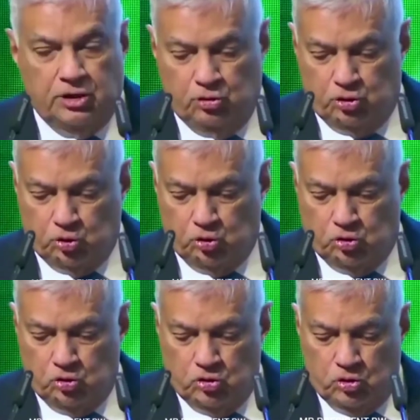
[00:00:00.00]
due
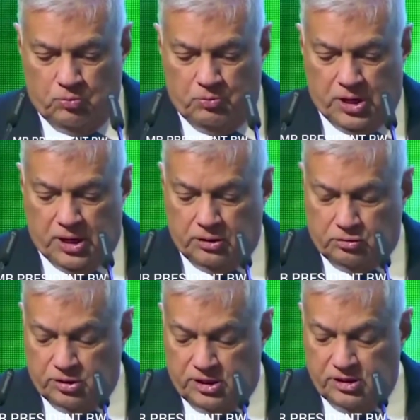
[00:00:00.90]
to
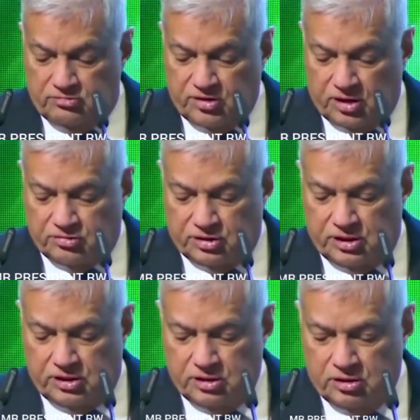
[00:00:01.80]
the
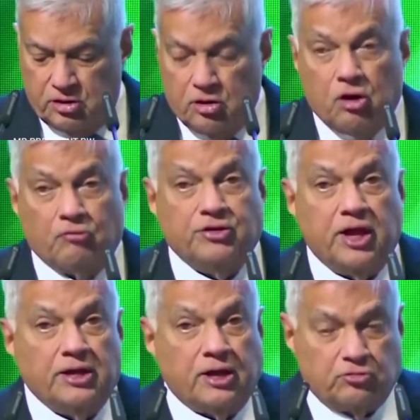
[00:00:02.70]
destruction of
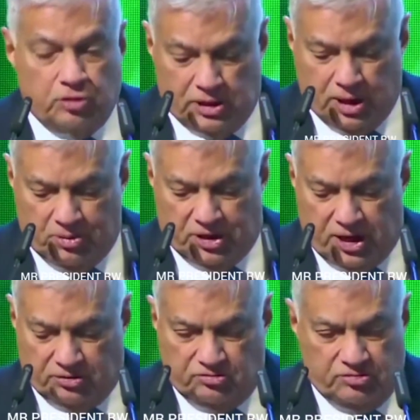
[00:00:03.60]
their natural
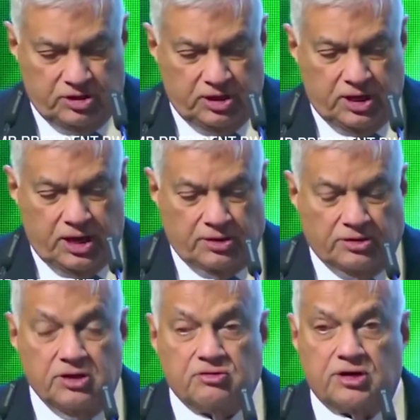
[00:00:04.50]
habitats and
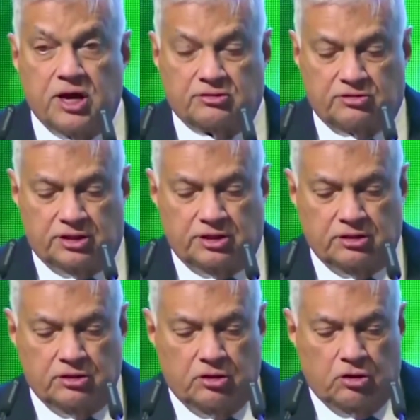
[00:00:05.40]
the introduction
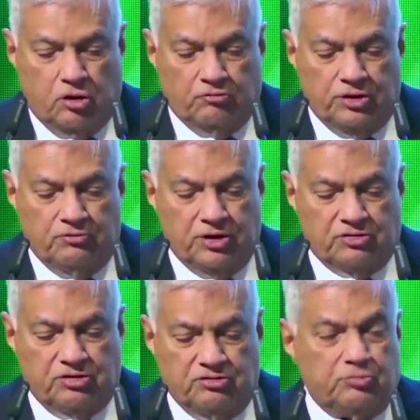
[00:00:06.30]
of
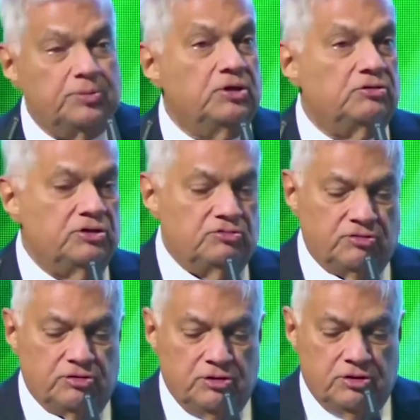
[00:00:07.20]
invasive species.
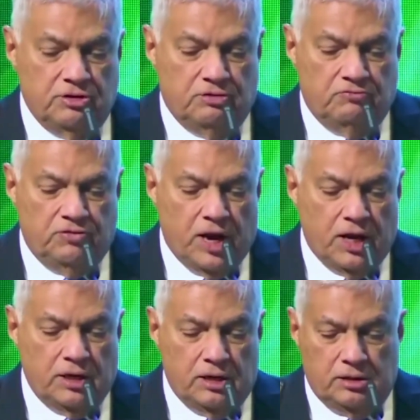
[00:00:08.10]
We
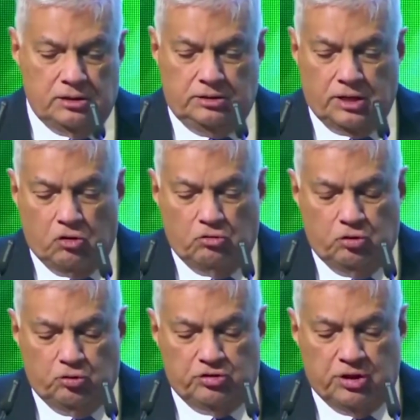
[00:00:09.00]
are now
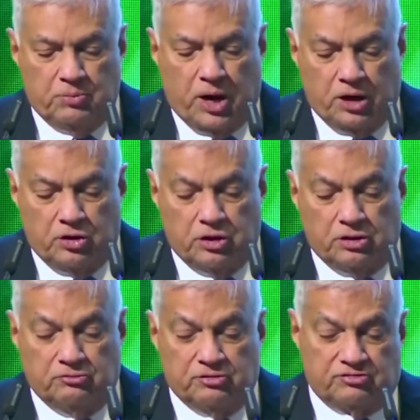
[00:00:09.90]
losing
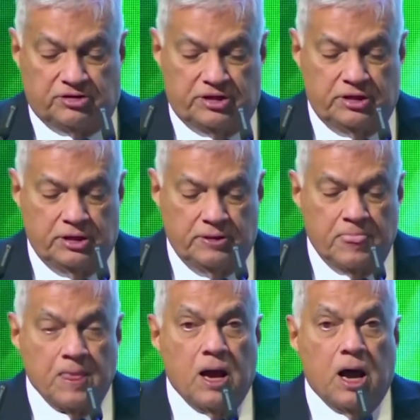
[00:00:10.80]
biodiversity
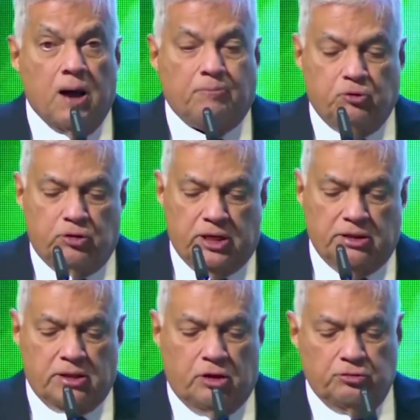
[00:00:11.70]
up to
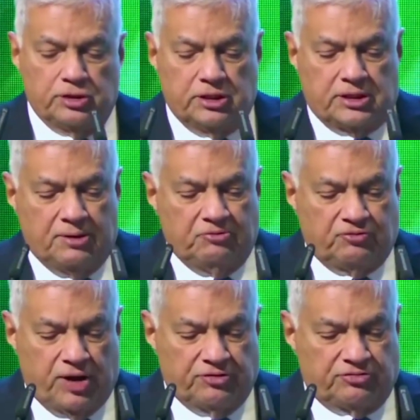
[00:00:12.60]
10,000 times
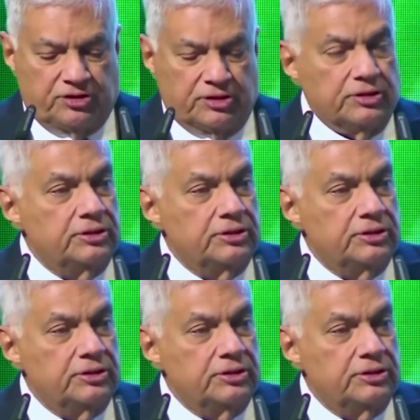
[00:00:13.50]
faster